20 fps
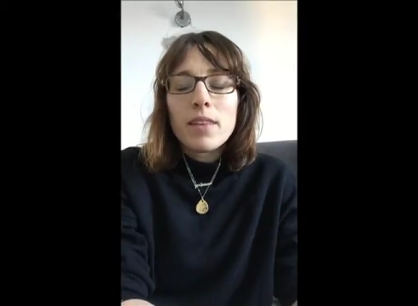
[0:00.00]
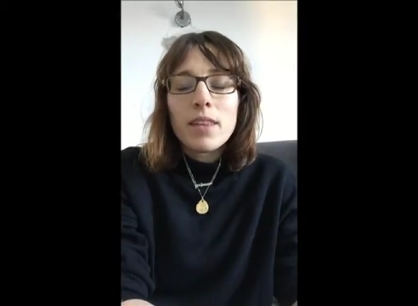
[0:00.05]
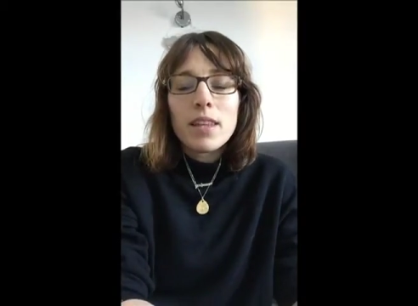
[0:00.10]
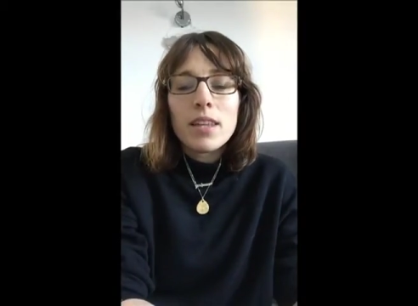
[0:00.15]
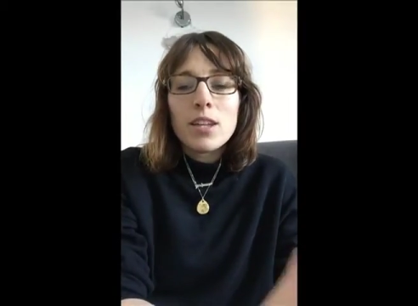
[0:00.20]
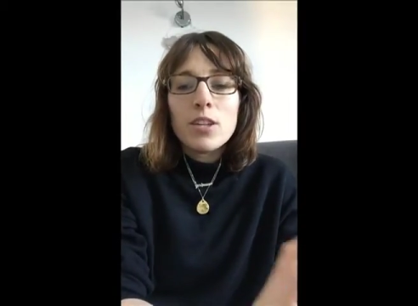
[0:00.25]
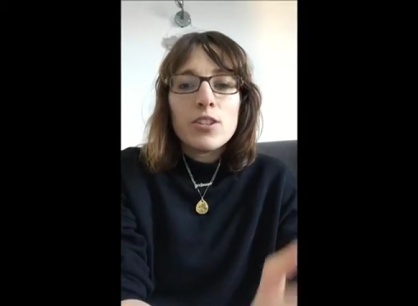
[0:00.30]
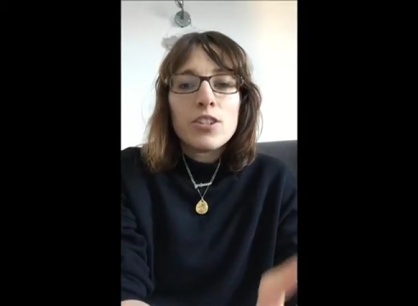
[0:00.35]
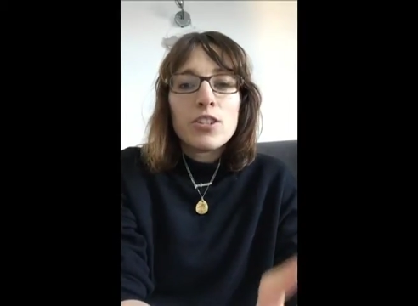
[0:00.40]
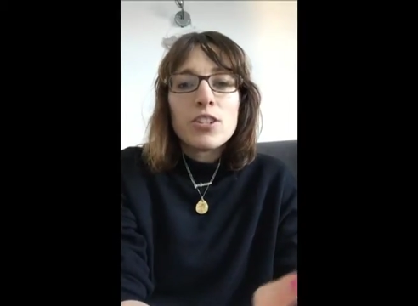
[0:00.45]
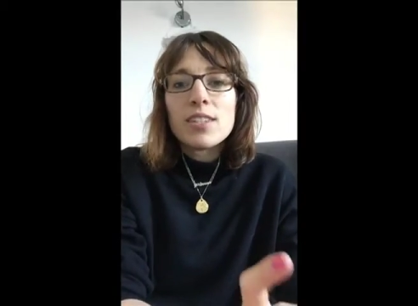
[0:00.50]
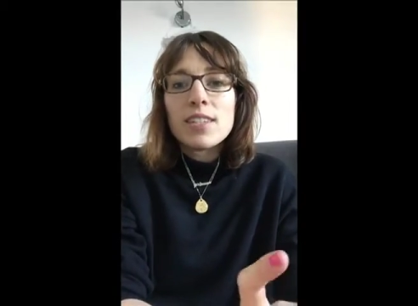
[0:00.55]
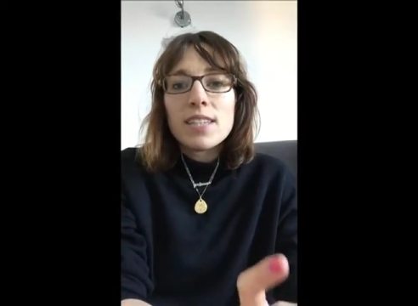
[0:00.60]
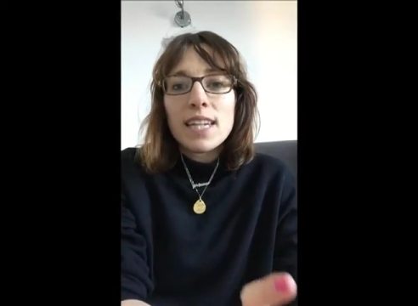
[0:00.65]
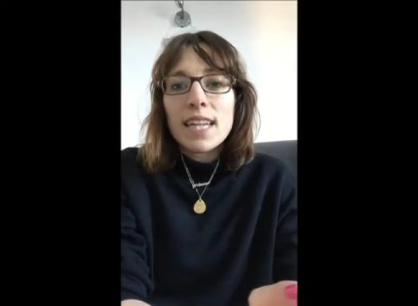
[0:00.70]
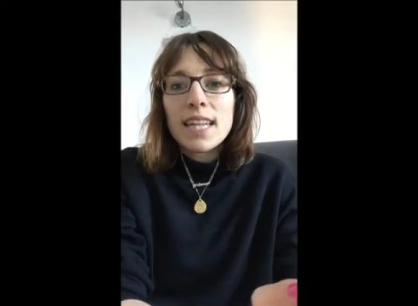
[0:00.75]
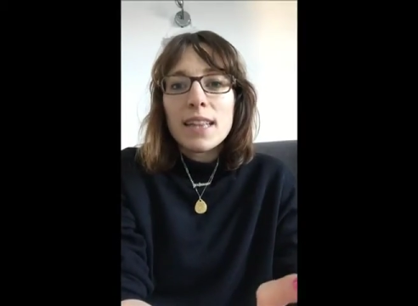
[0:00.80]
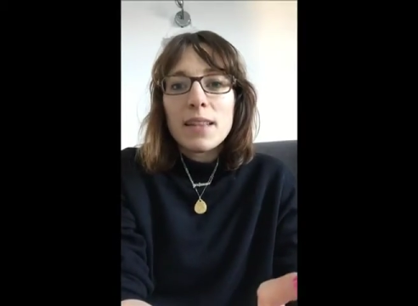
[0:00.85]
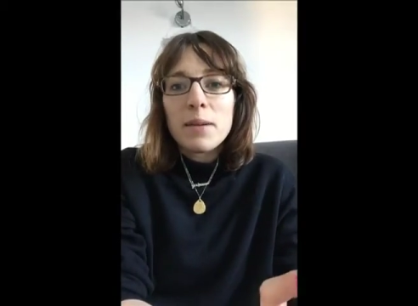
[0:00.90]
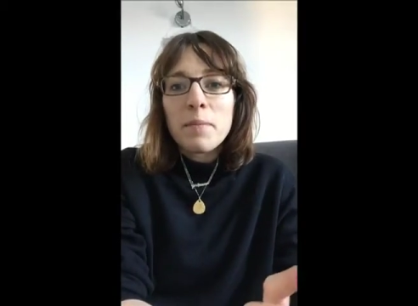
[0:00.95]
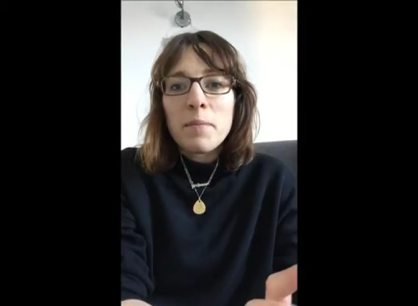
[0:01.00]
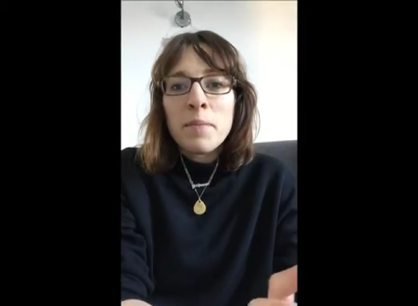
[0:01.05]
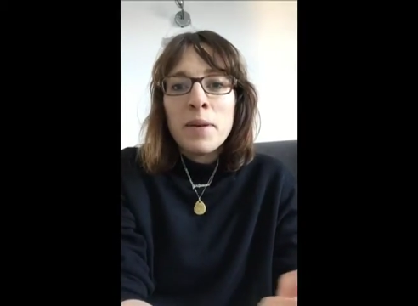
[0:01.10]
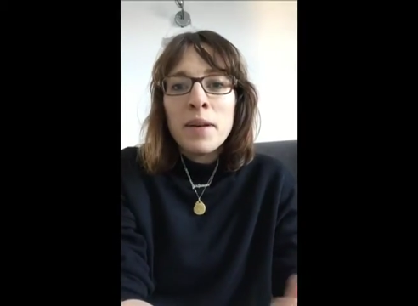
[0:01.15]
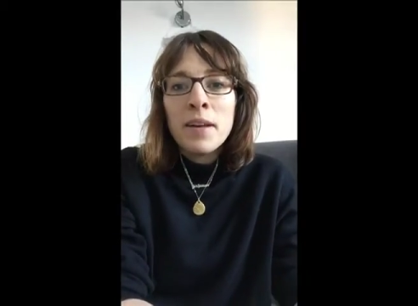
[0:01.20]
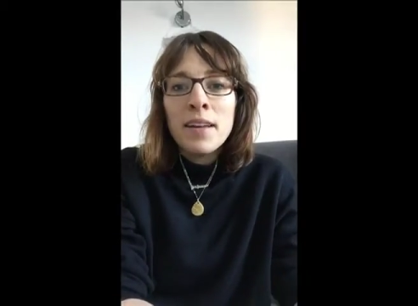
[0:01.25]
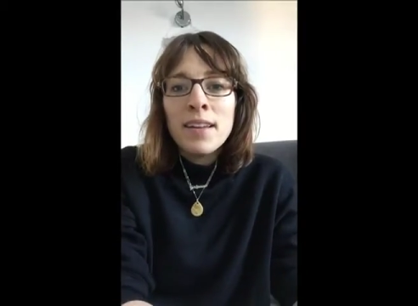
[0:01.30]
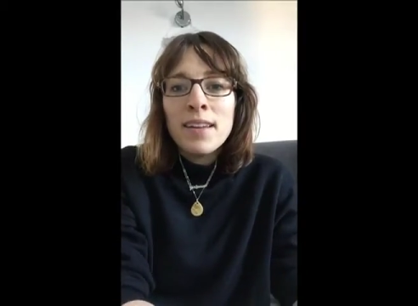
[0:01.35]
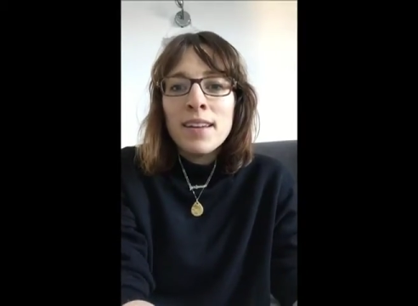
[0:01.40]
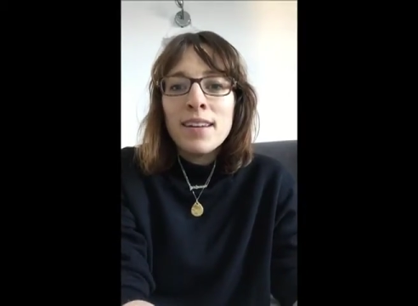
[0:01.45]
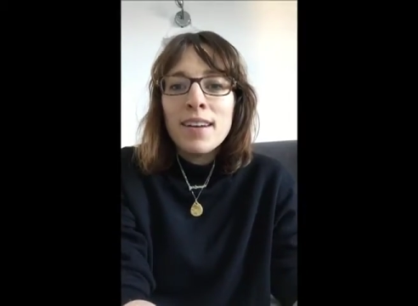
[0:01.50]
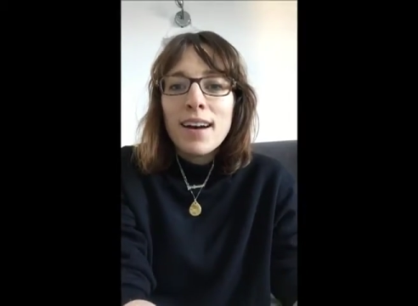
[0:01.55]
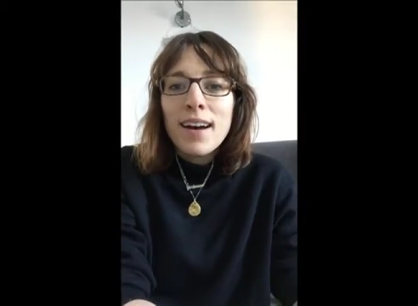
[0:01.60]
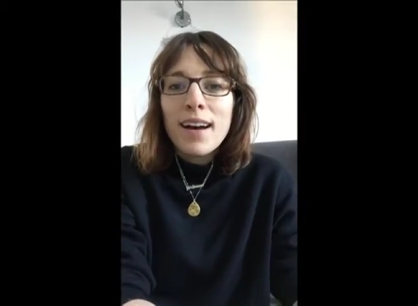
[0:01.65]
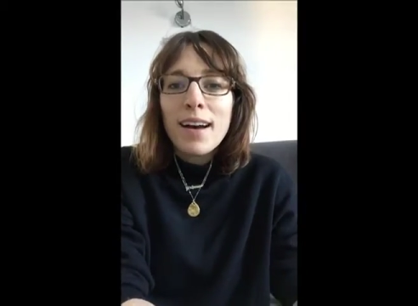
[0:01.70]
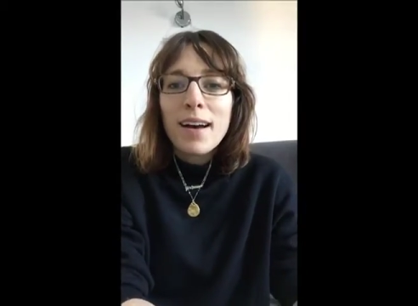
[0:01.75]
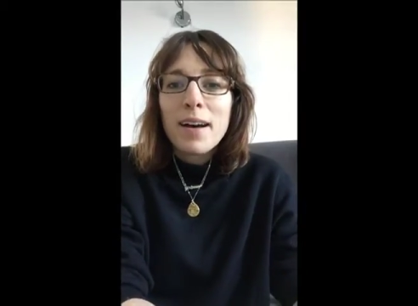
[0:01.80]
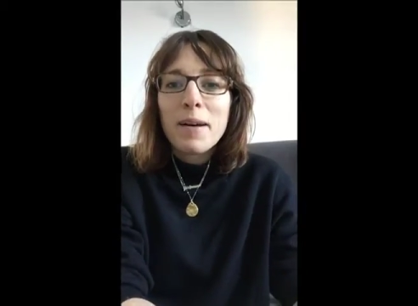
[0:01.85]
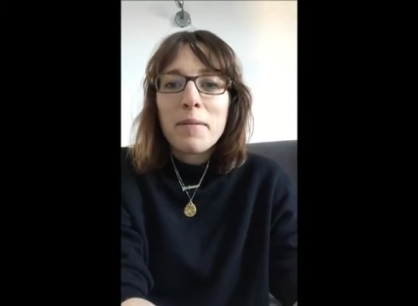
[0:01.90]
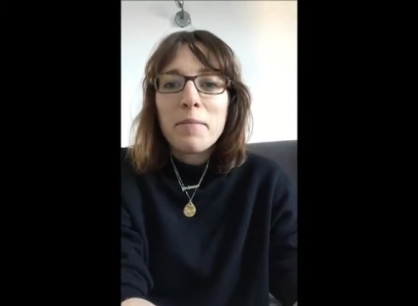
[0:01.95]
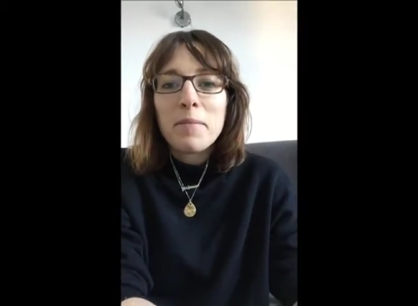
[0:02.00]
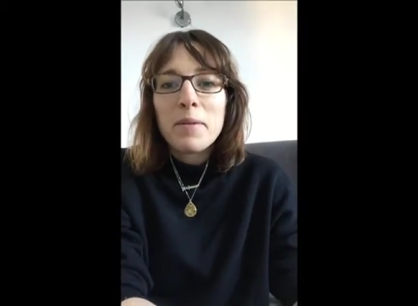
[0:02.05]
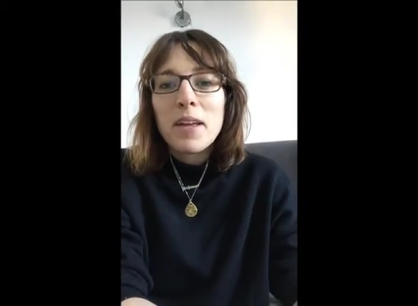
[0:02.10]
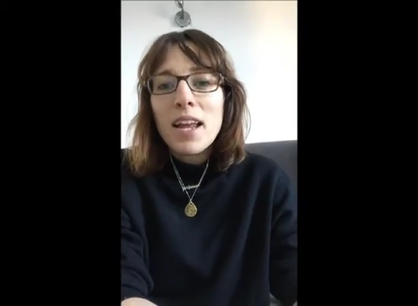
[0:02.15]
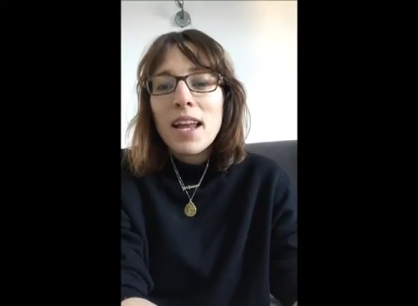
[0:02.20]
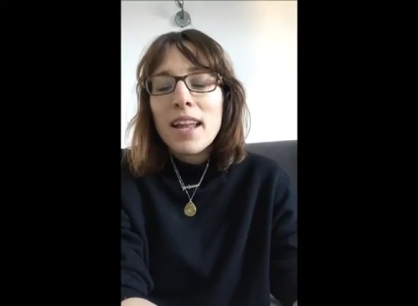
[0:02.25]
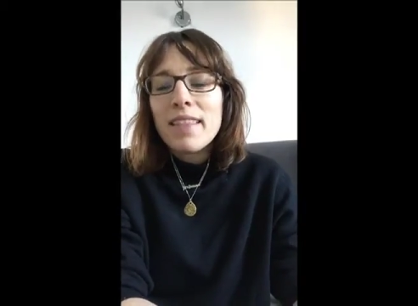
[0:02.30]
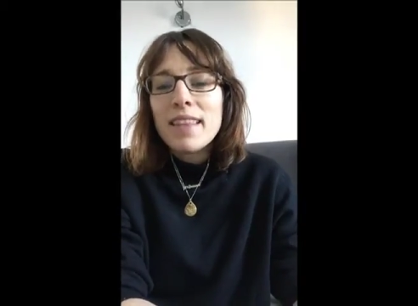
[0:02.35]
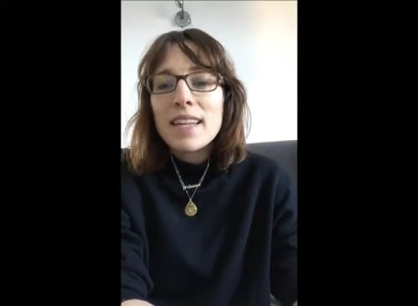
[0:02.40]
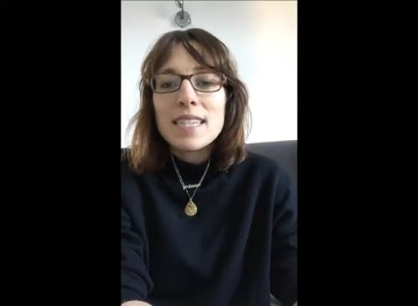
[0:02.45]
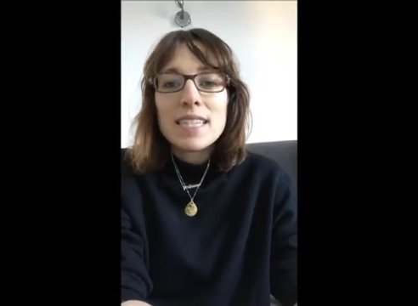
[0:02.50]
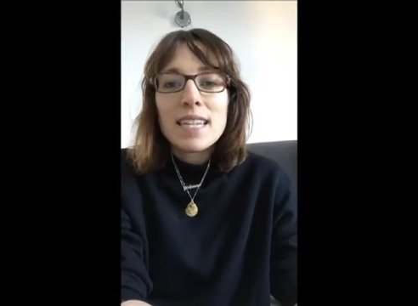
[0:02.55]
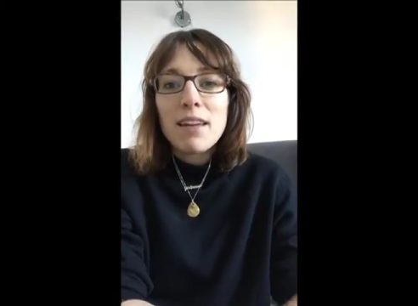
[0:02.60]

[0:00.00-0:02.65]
you just need them. There's